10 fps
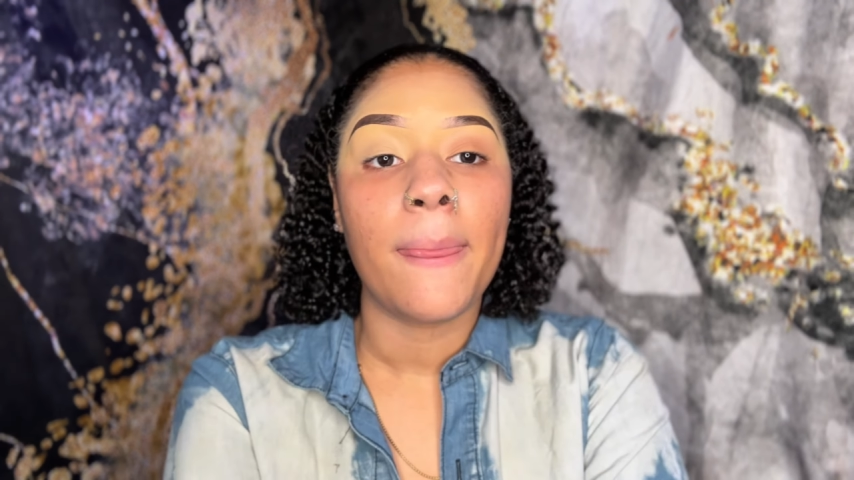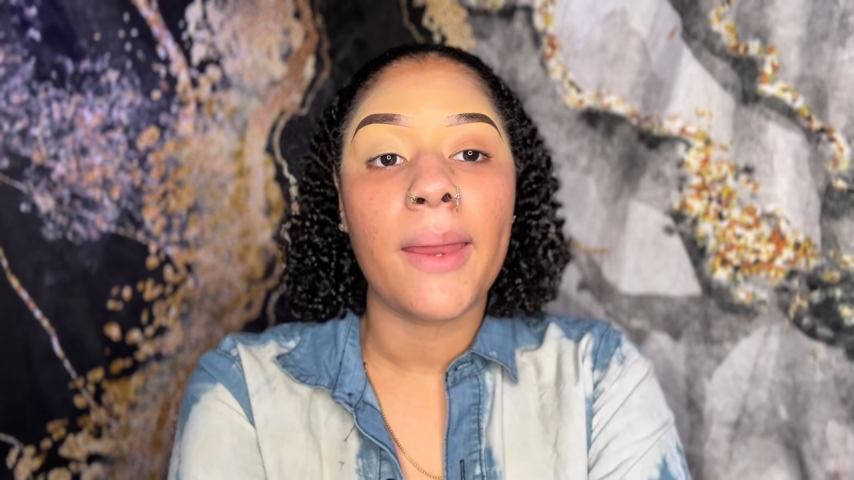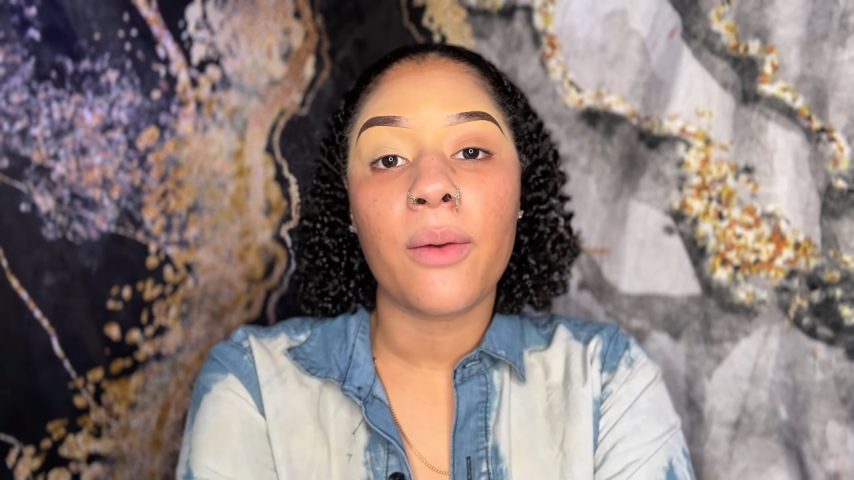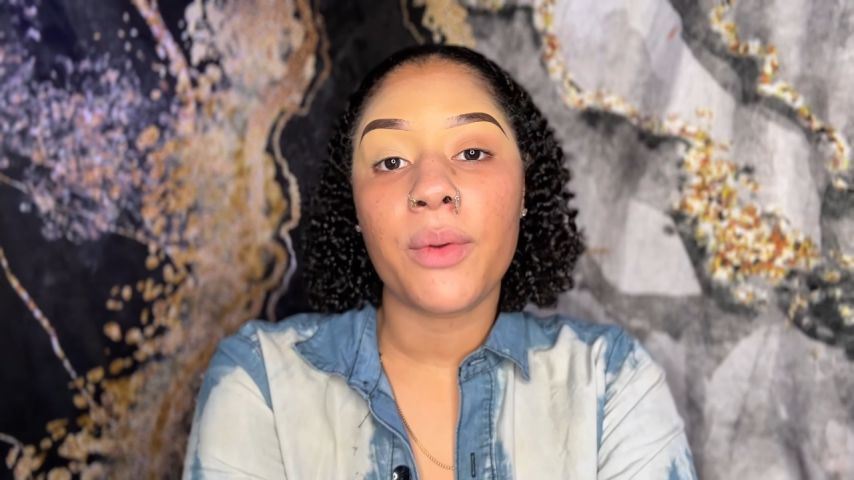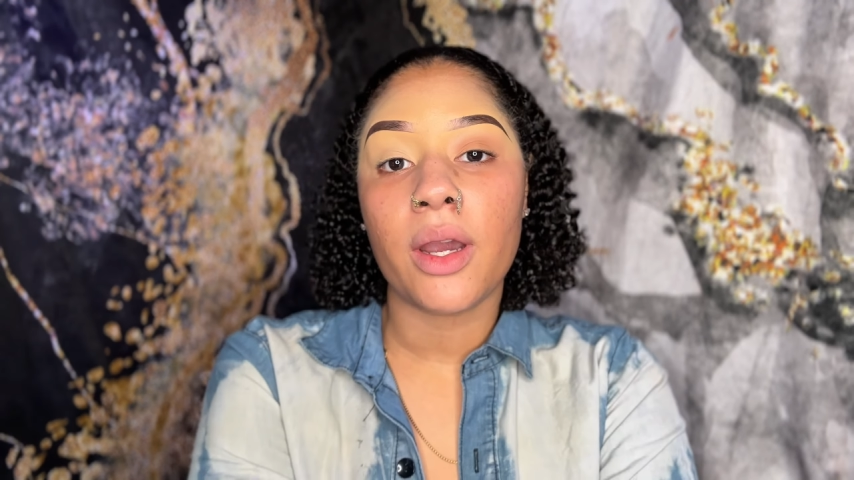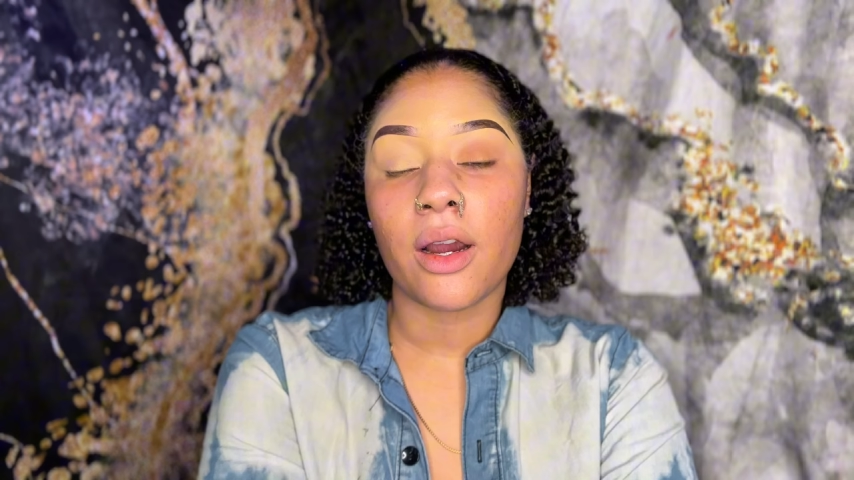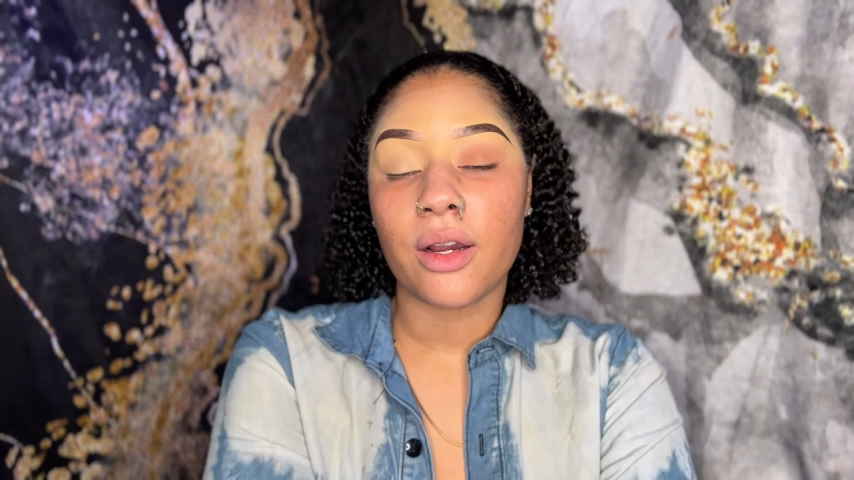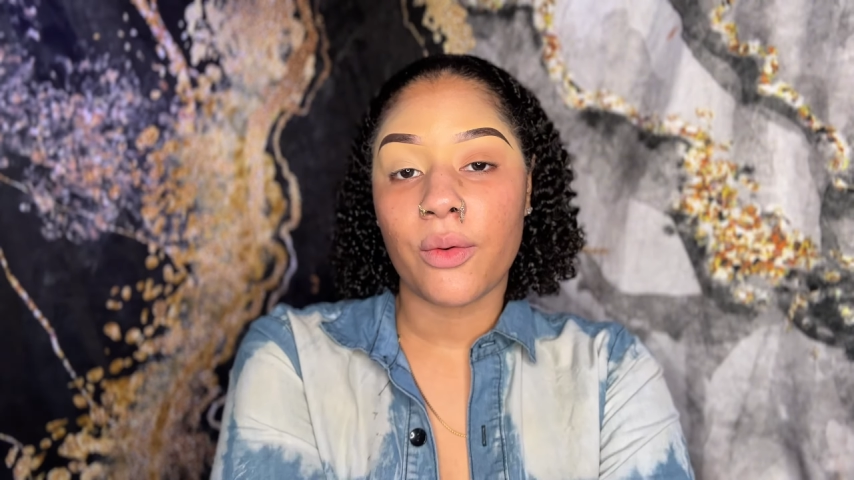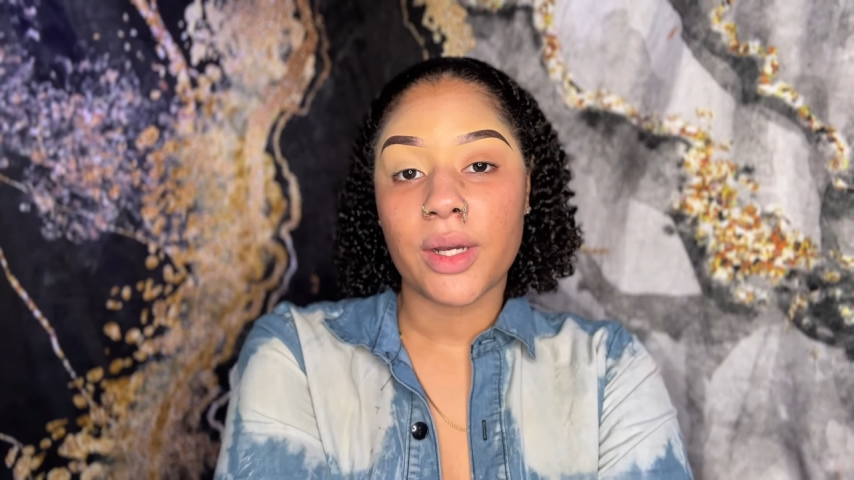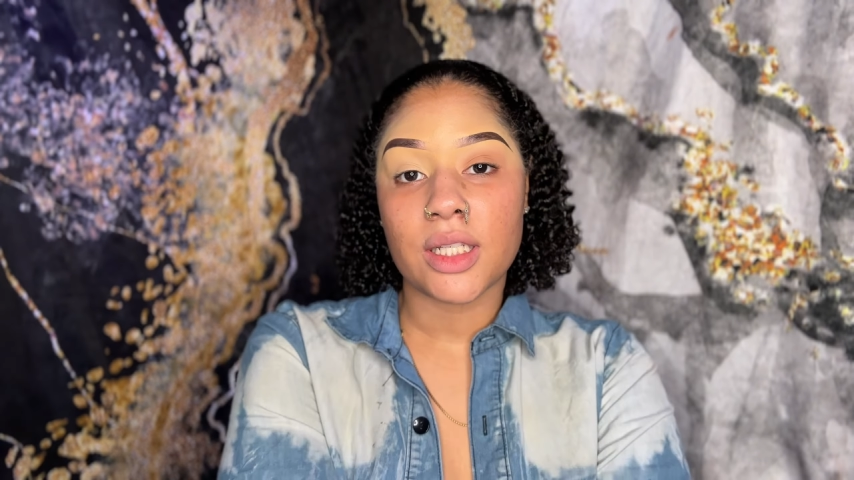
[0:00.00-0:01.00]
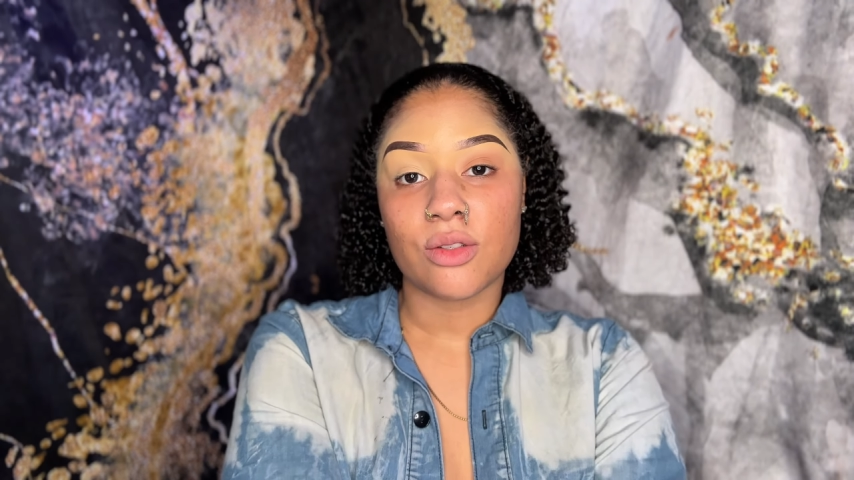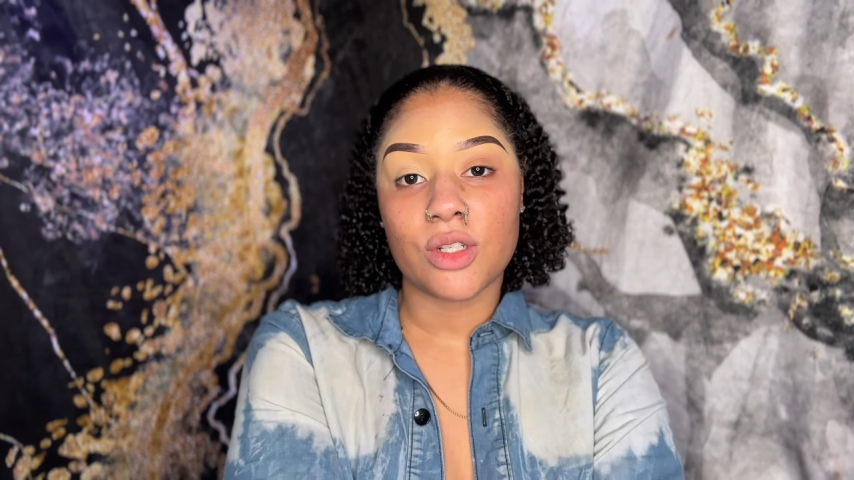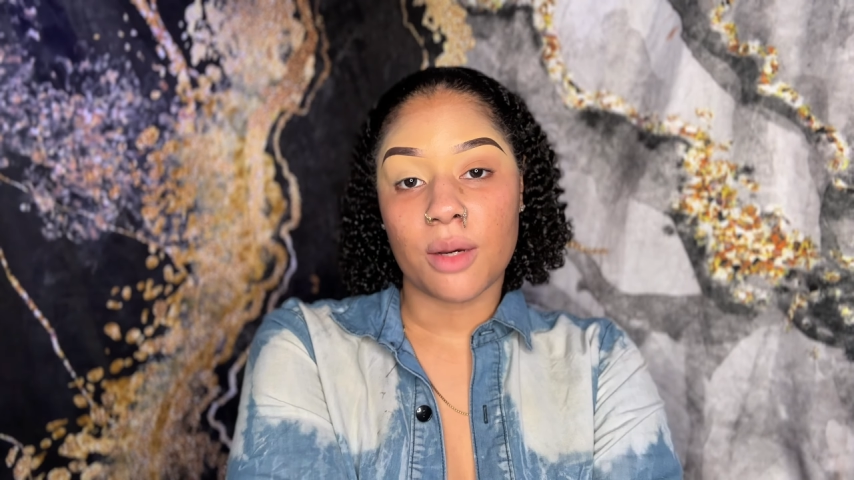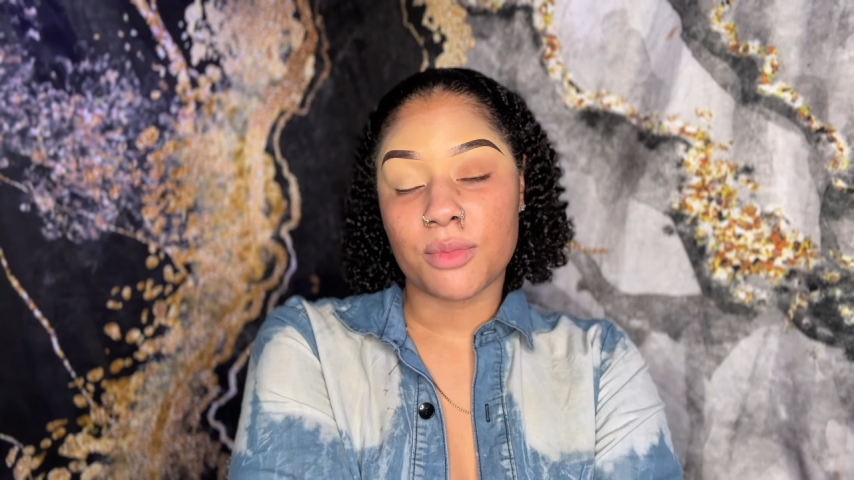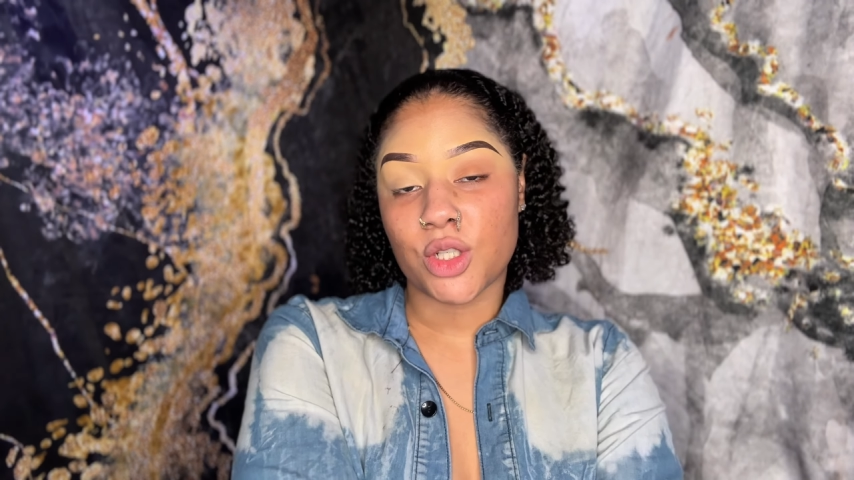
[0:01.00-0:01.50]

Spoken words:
Now we are going to jump